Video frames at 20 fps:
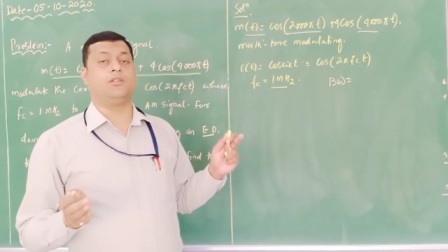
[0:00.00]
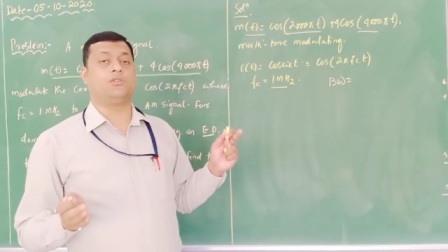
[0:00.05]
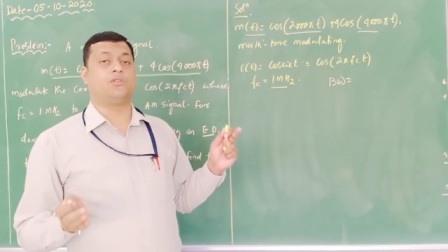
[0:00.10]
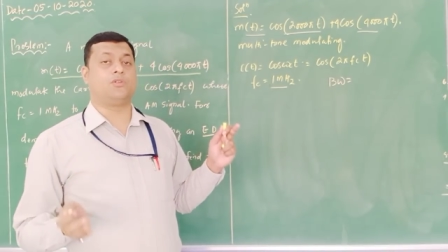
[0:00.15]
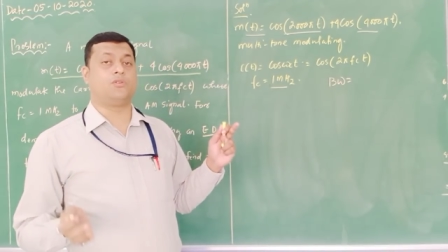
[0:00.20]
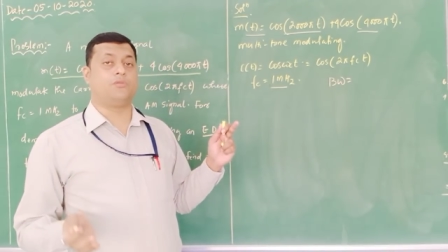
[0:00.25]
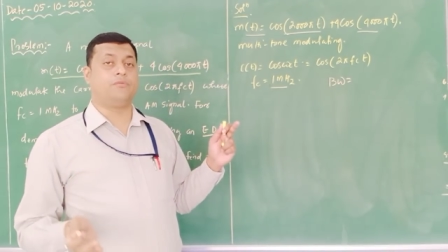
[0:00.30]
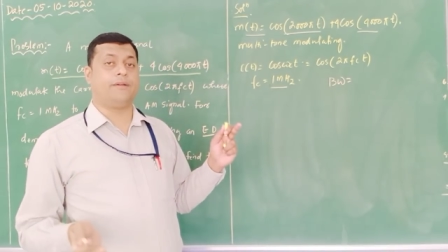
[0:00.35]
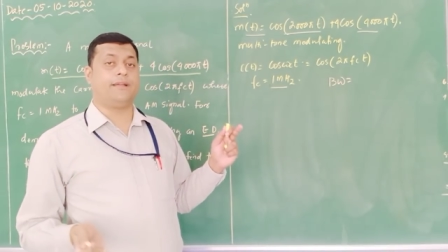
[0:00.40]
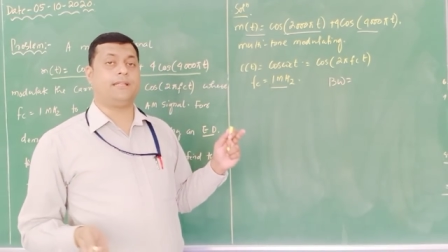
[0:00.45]

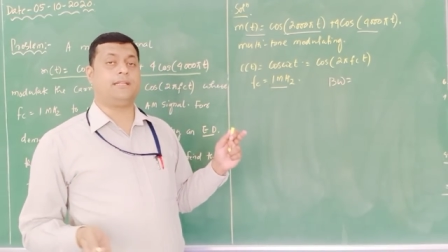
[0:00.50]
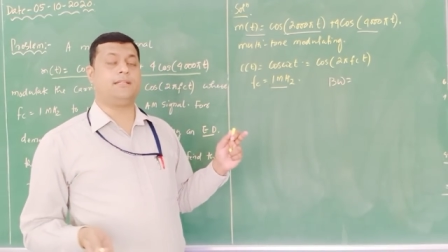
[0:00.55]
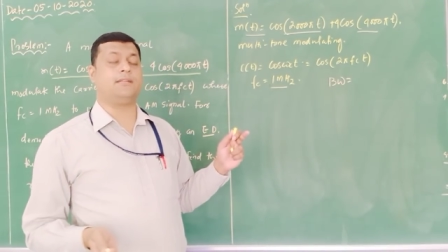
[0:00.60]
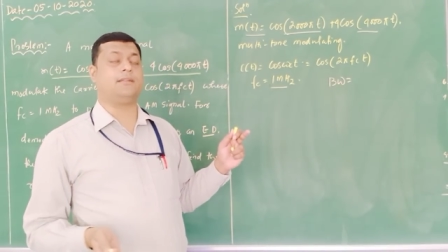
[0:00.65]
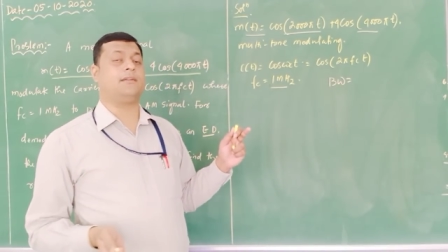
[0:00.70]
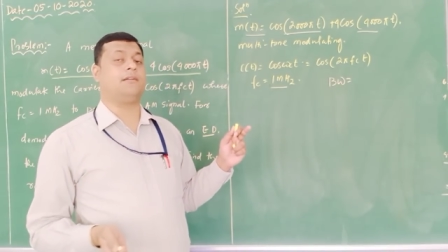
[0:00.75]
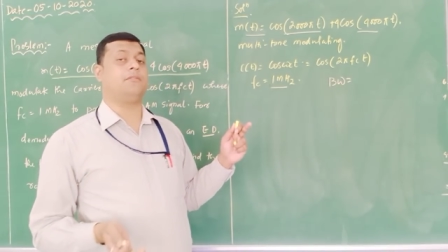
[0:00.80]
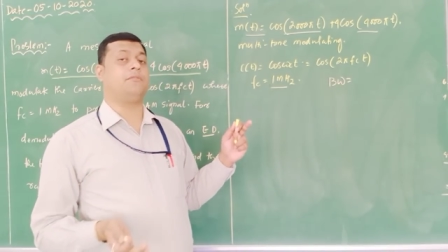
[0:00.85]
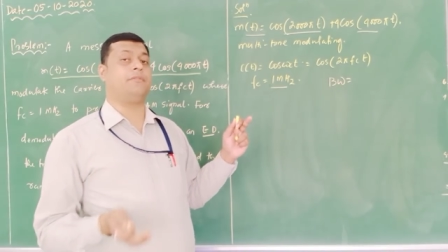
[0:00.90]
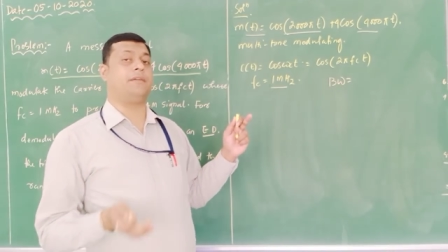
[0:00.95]
through which
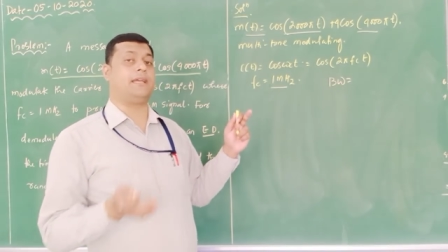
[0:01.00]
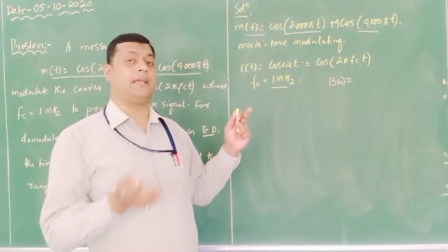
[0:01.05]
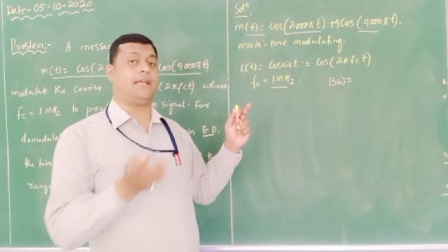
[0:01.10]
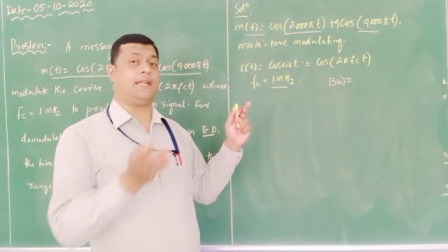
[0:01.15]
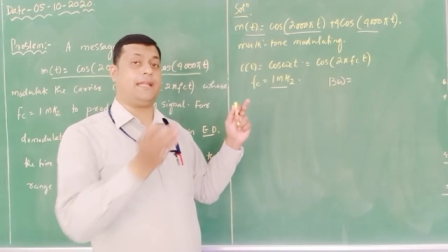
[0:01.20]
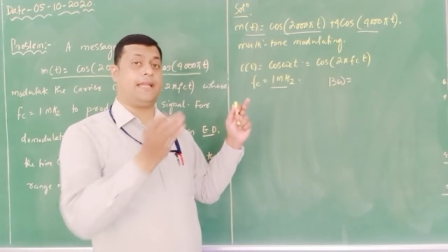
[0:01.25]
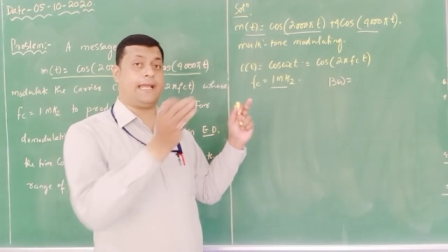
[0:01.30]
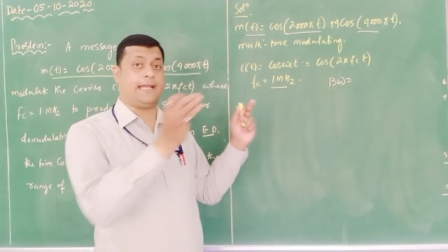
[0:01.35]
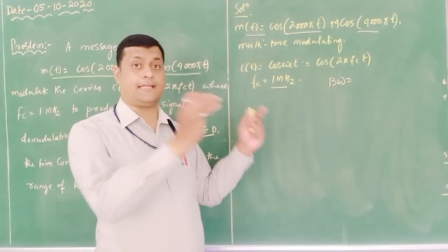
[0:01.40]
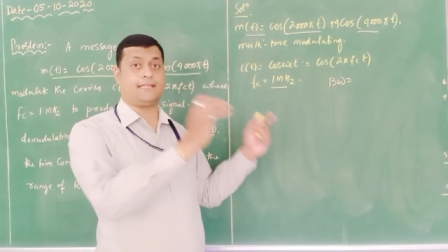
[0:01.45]
we can
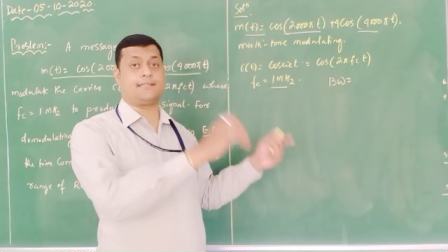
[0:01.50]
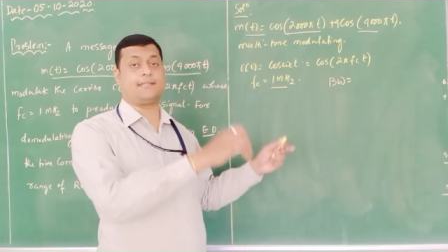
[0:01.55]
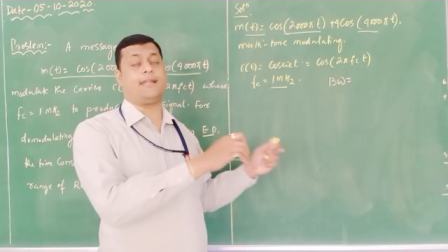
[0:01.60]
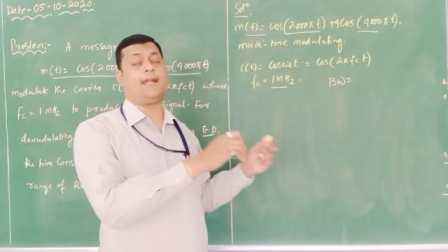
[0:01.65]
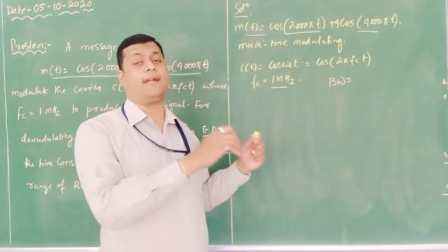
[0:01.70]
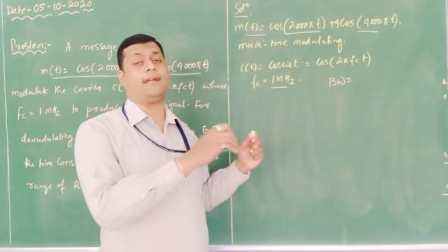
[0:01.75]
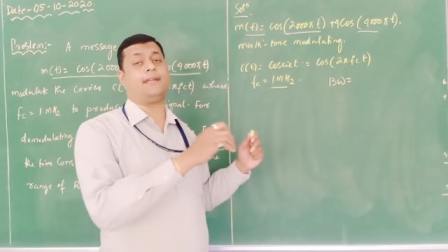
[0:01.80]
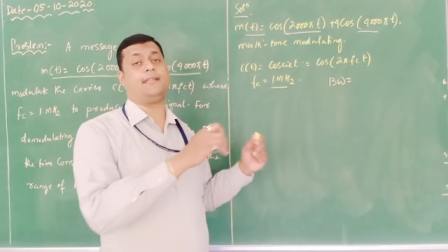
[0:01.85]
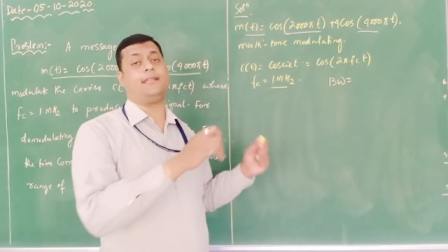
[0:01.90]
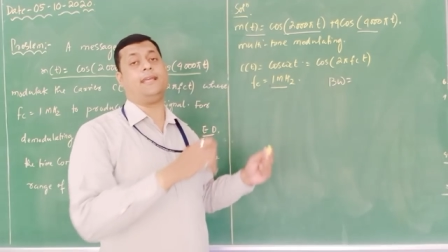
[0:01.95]

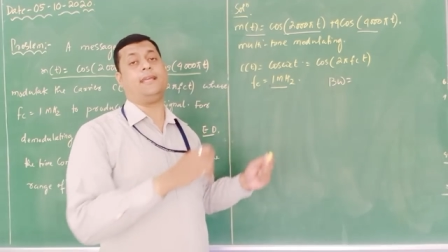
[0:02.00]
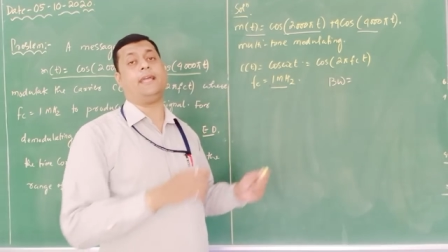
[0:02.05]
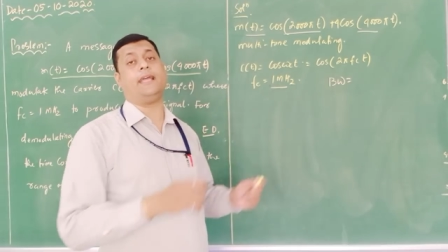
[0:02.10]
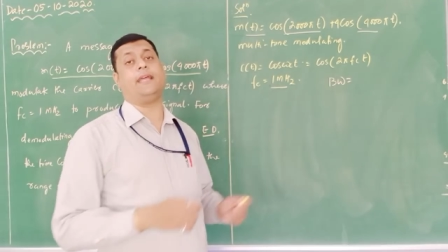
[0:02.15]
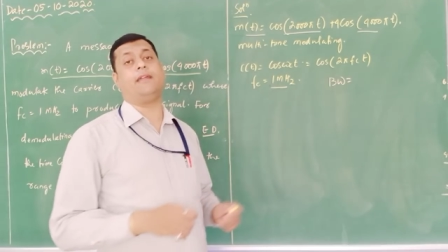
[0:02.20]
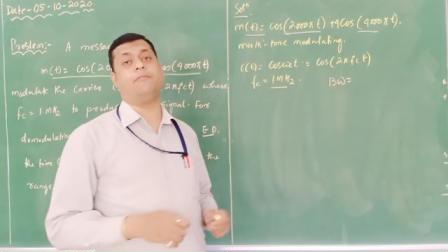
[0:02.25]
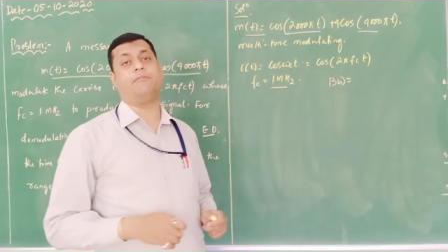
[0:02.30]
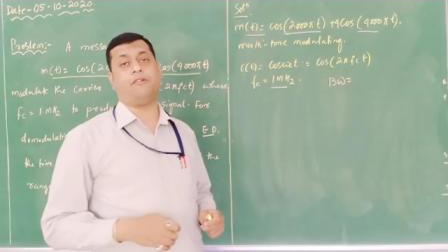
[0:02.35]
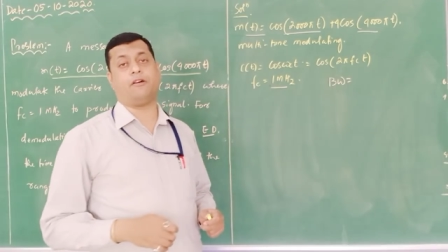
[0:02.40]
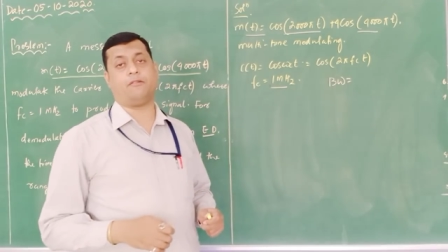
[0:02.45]
extract the
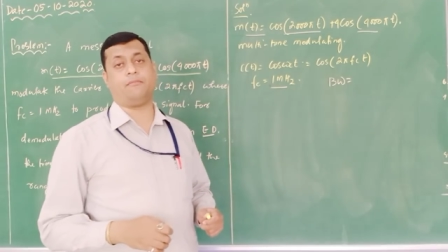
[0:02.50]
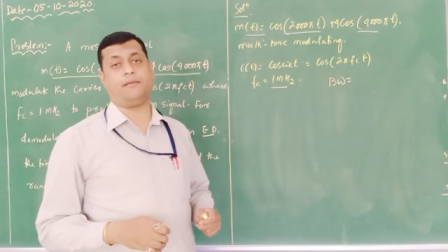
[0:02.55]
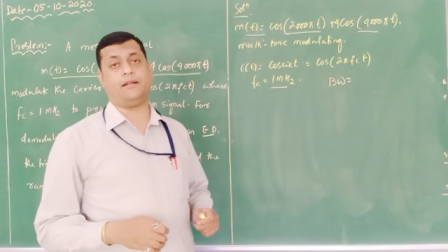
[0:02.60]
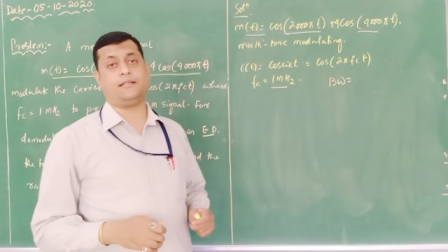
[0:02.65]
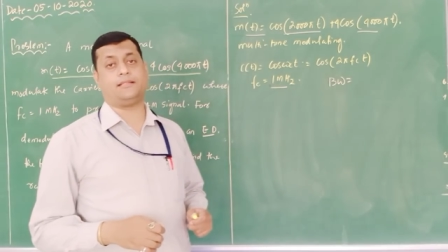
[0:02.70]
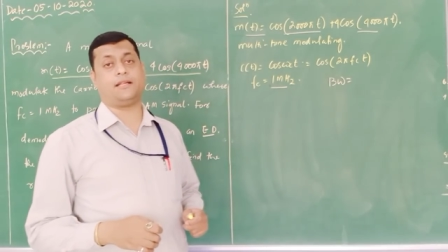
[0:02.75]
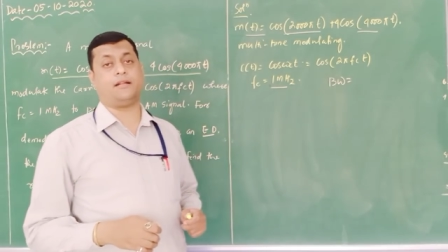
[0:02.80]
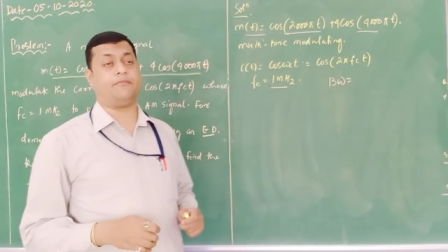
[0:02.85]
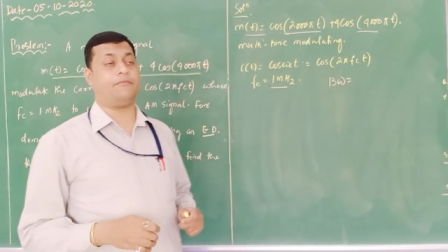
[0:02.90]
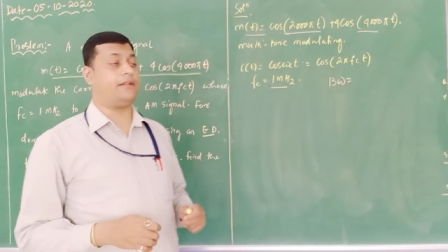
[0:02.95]

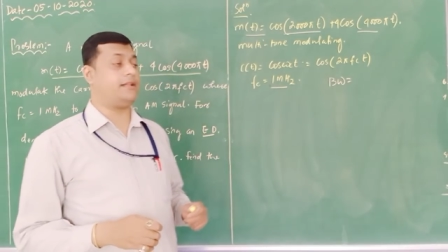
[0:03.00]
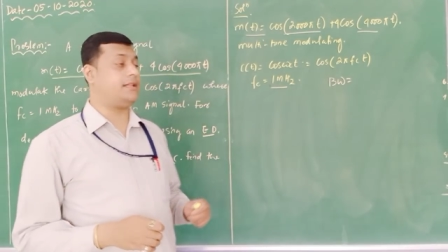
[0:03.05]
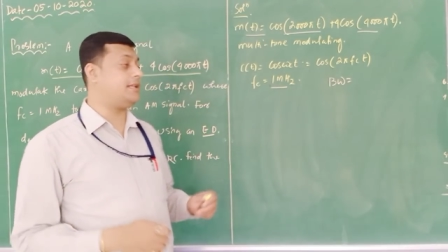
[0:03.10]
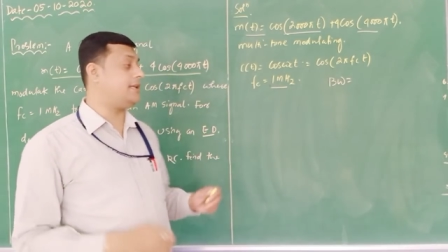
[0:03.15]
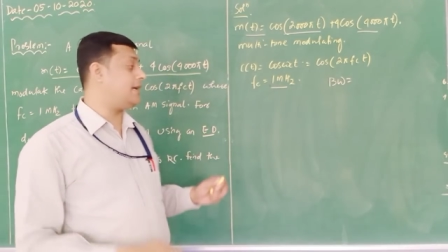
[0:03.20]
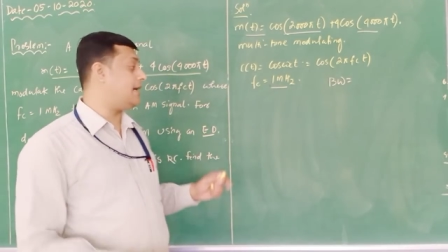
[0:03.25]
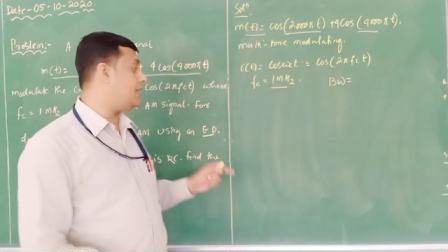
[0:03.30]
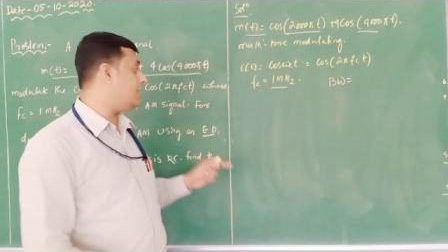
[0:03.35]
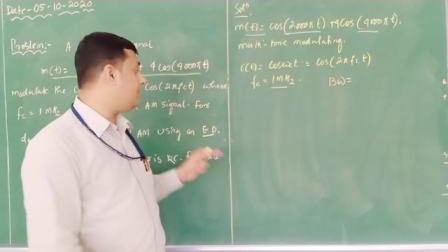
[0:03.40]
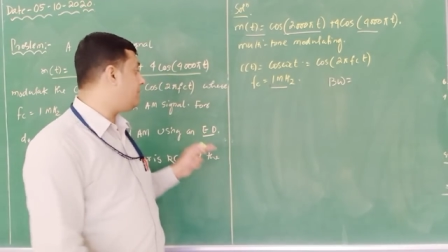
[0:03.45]
information with
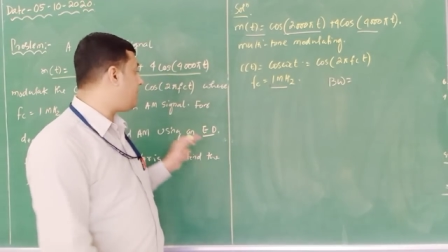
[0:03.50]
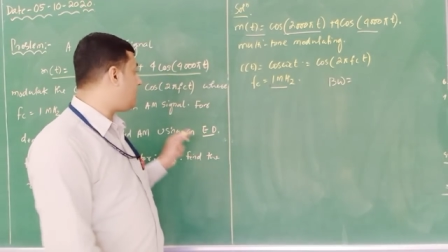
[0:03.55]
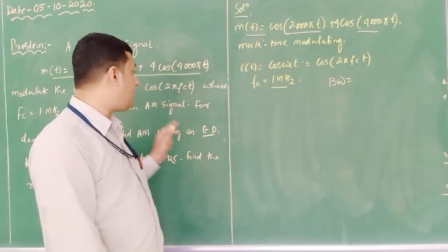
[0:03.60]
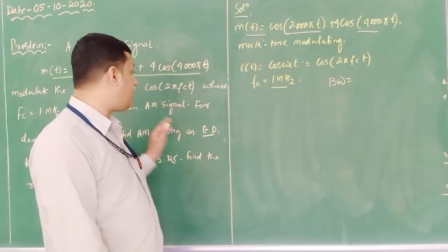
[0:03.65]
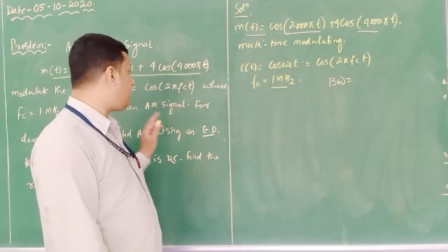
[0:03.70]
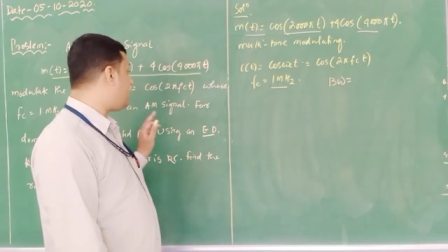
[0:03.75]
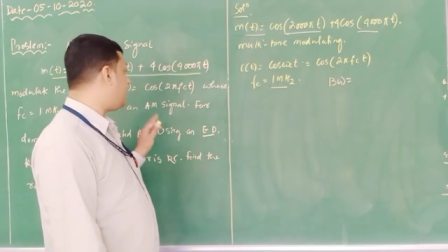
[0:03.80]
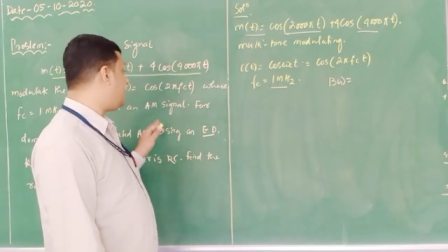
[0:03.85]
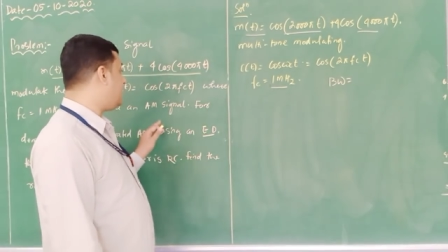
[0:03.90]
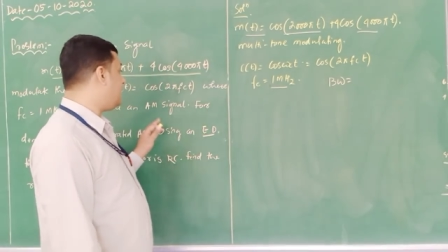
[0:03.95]
the help of
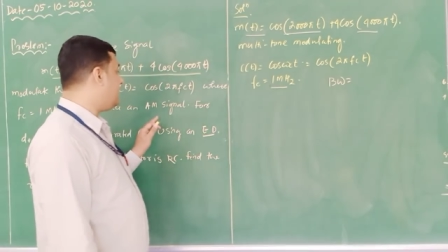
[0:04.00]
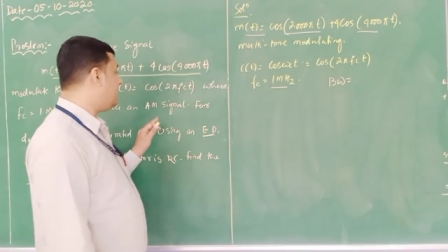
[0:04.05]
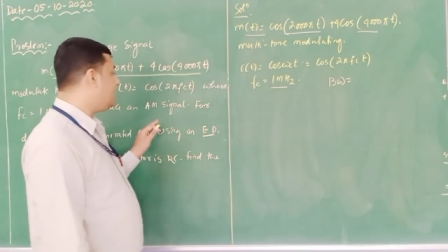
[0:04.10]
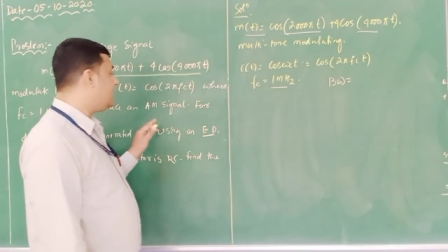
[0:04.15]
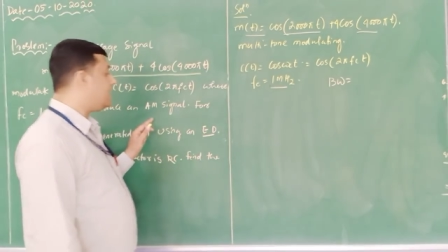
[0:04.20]
our